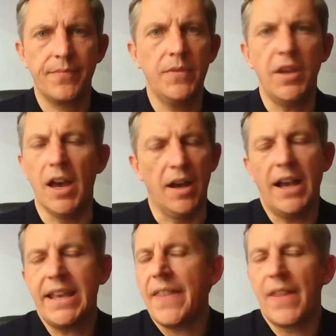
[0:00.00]
Yeah, I
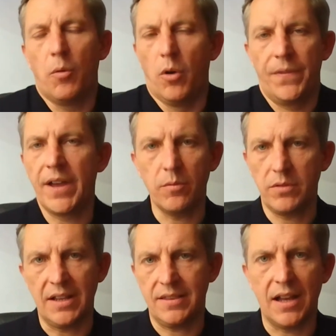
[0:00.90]
get that one.
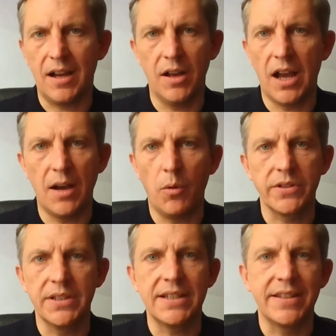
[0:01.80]
That I
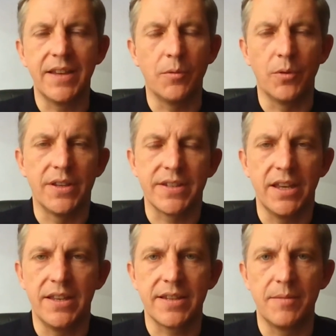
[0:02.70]
wasn't listing that one
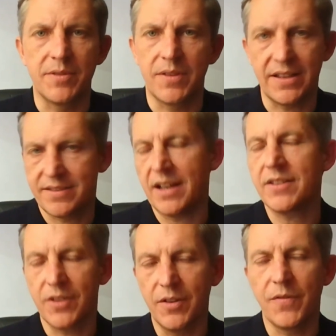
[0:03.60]
in terms of that.
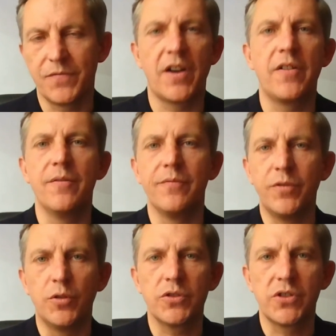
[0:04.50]
That's a very
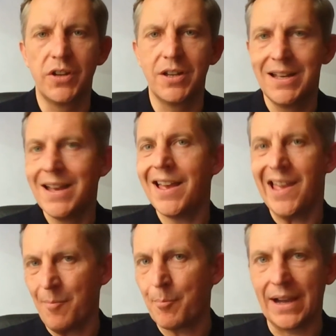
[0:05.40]
unfortunate
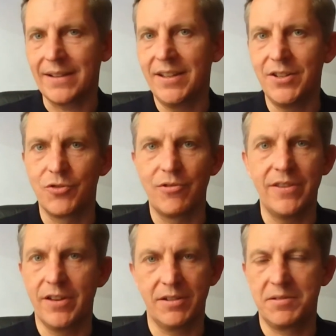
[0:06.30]
impact injury
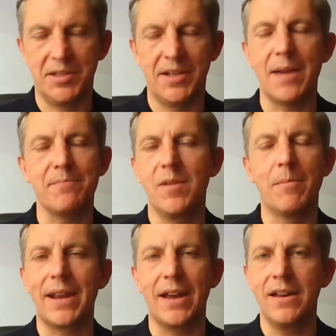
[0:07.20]
that can happen no
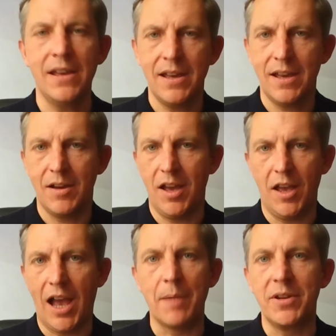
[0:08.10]
matter
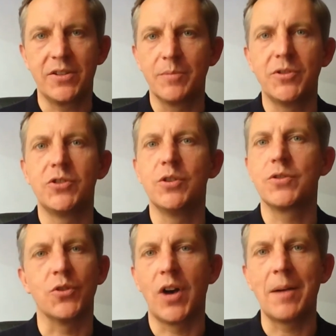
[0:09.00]
how many
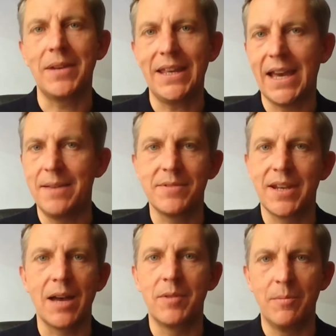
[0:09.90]
substitutes or how many games in
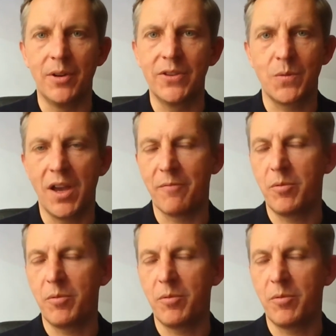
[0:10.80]
how many months we have.